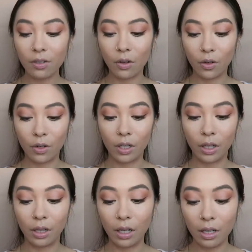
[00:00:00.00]
So
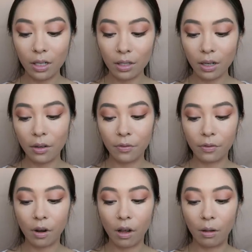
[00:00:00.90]
these are
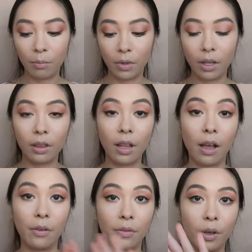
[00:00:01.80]
from
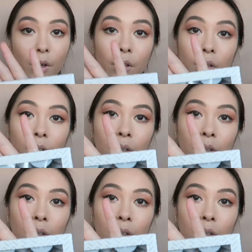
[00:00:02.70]
Lavio,